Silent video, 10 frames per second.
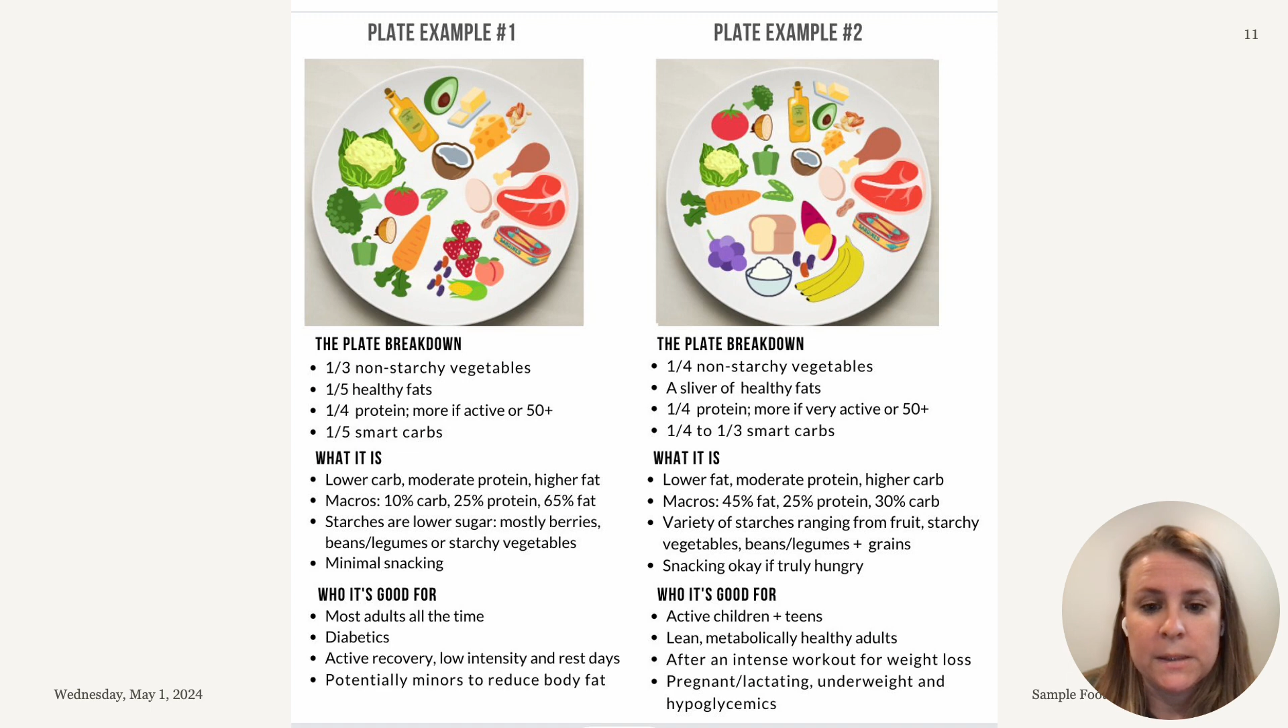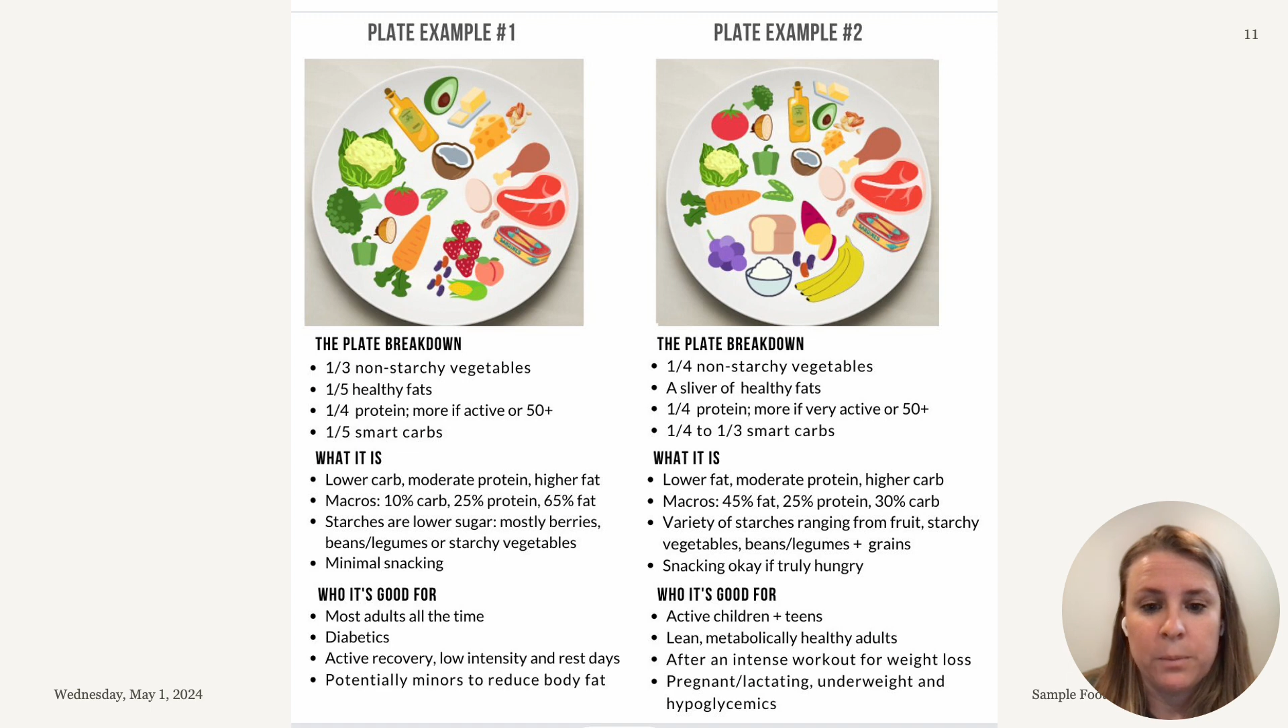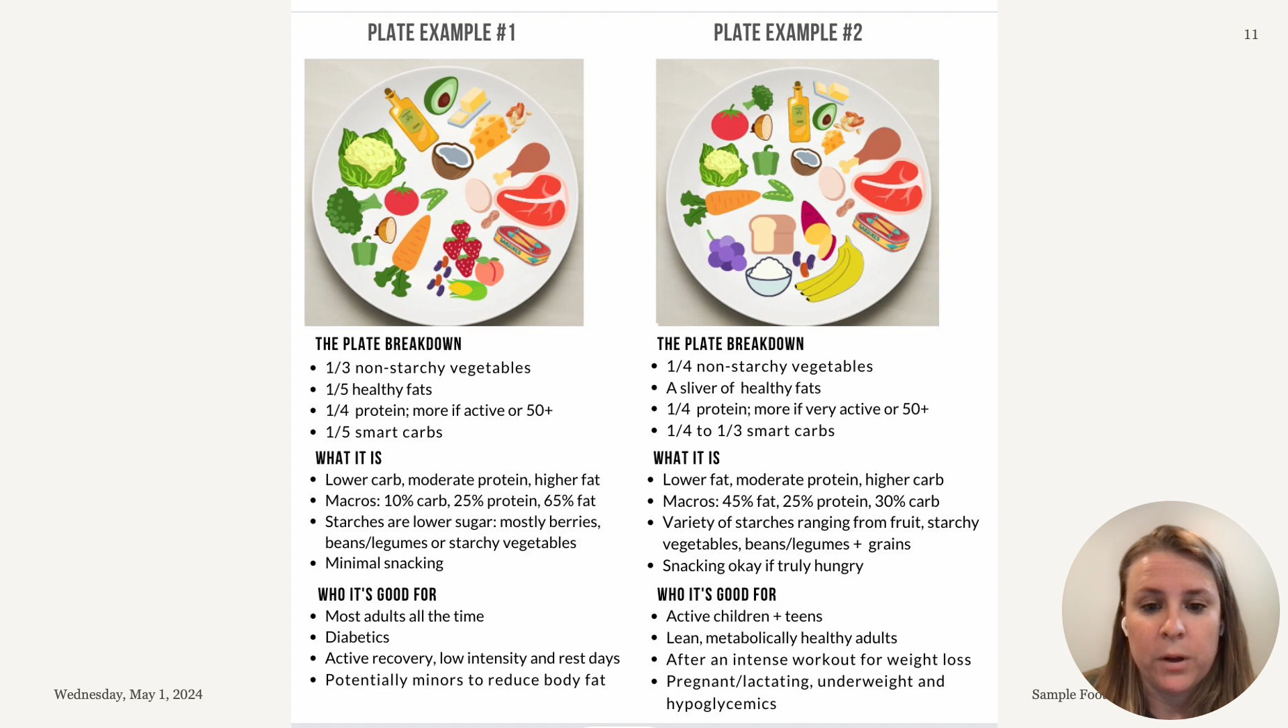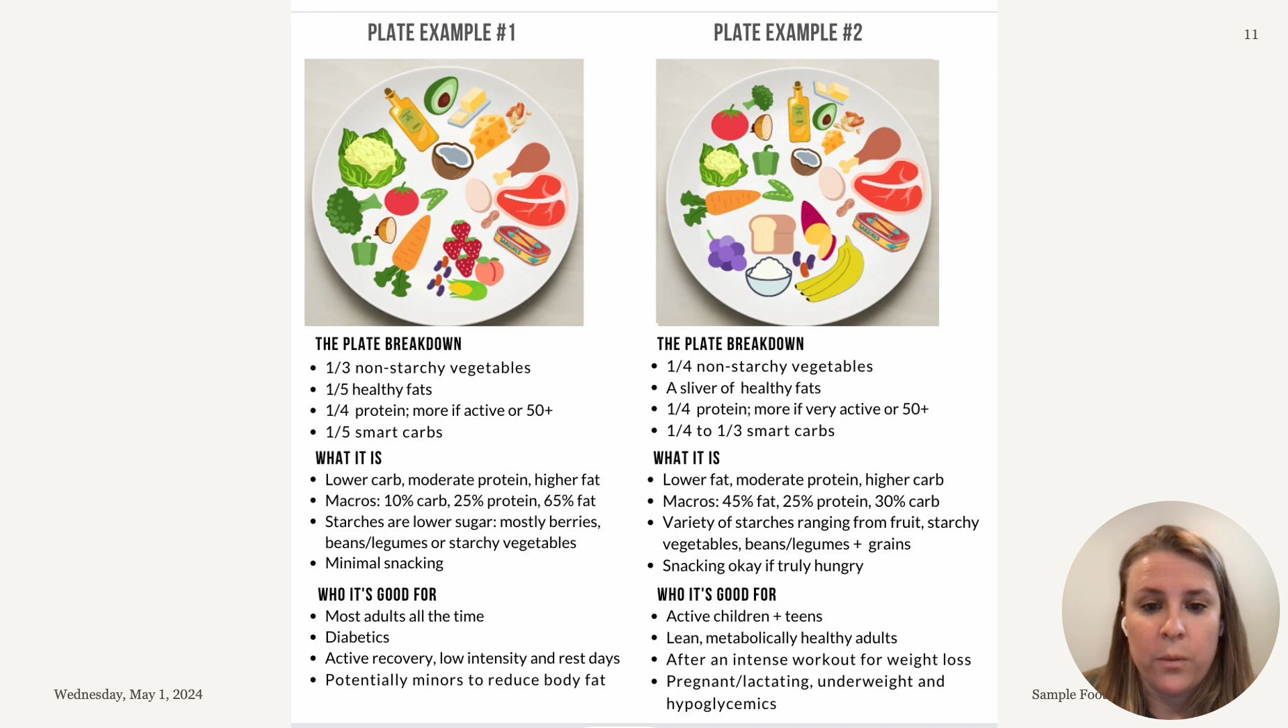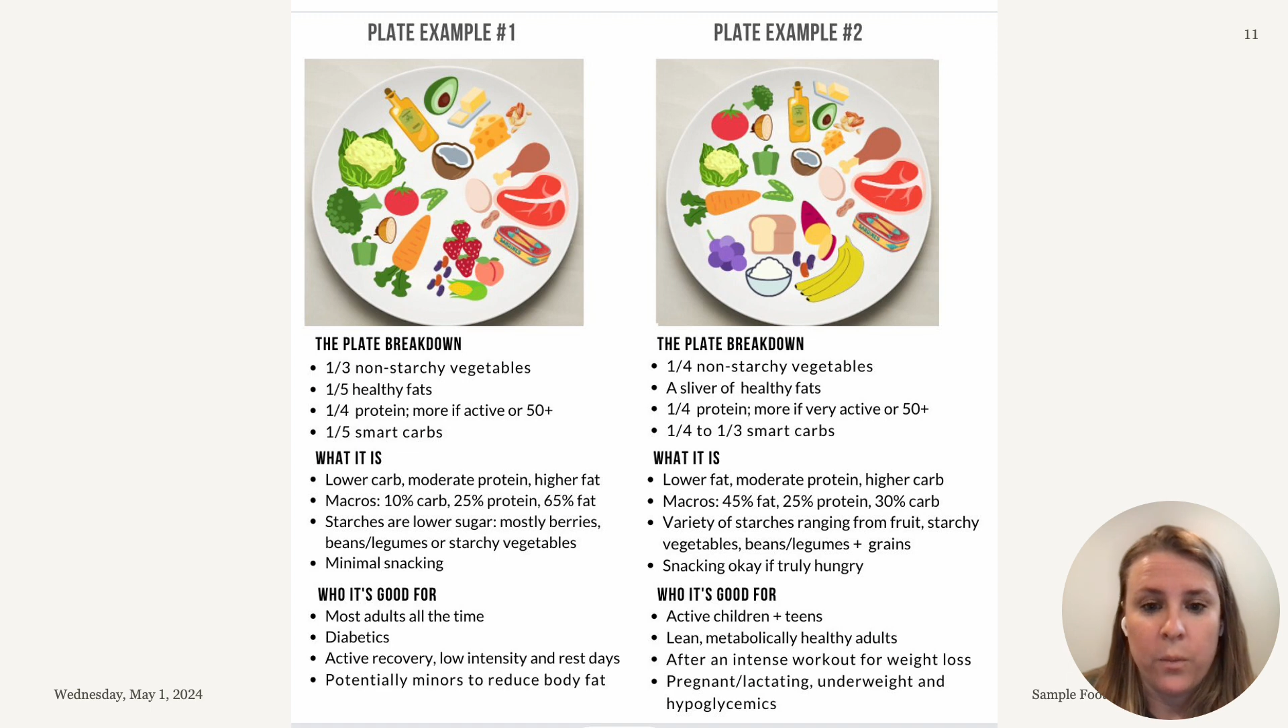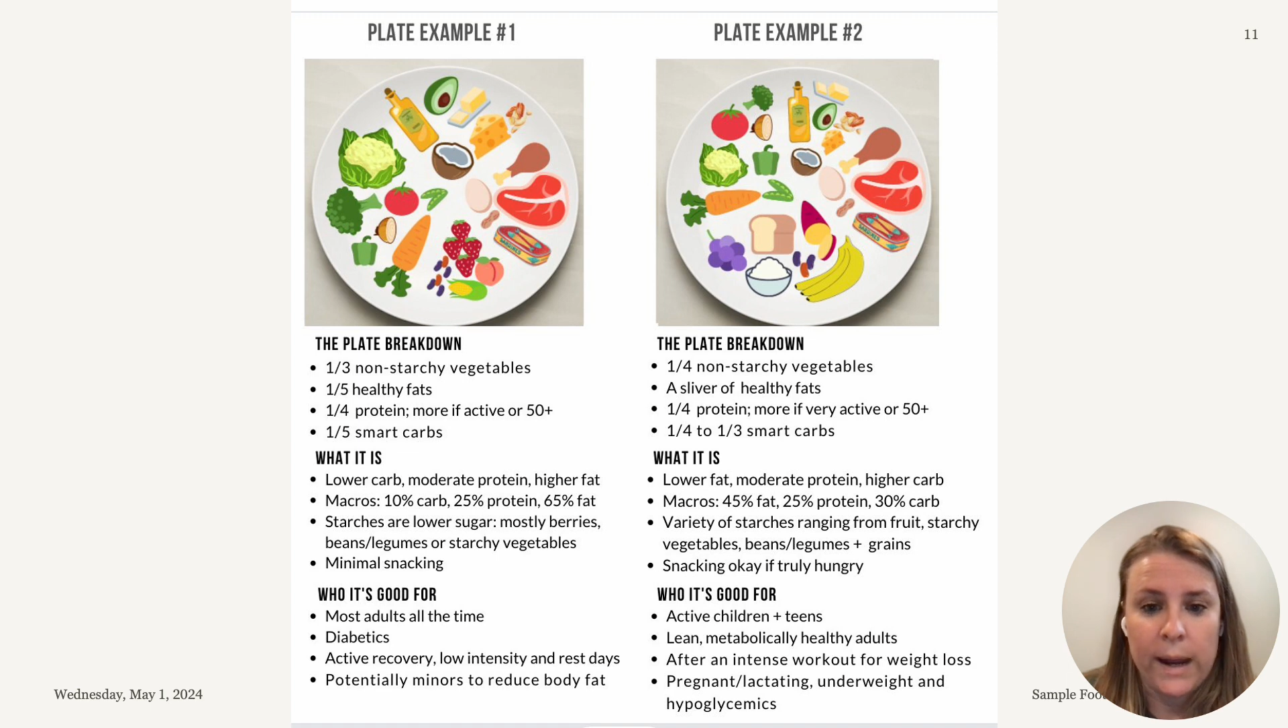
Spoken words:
to put on